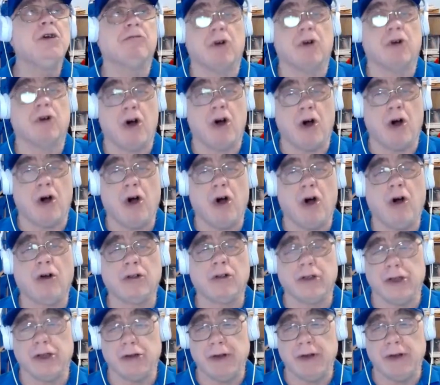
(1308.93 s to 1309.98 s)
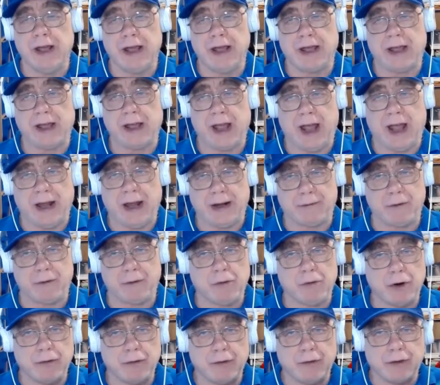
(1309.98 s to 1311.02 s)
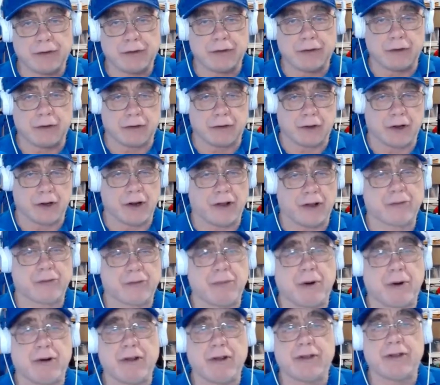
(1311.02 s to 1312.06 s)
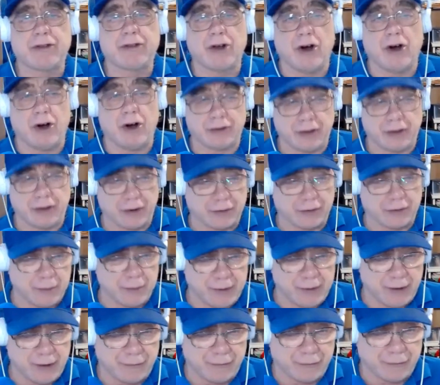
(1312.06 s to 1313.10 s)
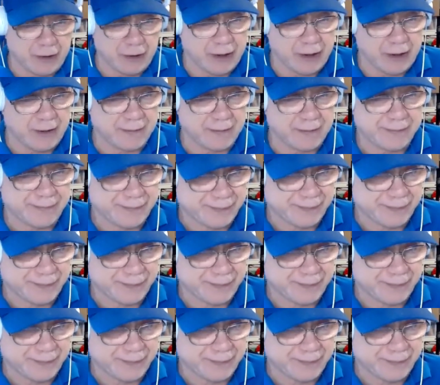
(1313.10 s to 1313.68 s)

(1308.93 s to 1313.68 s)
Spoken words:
We're all unique, and every one of us is going to experience autism differently.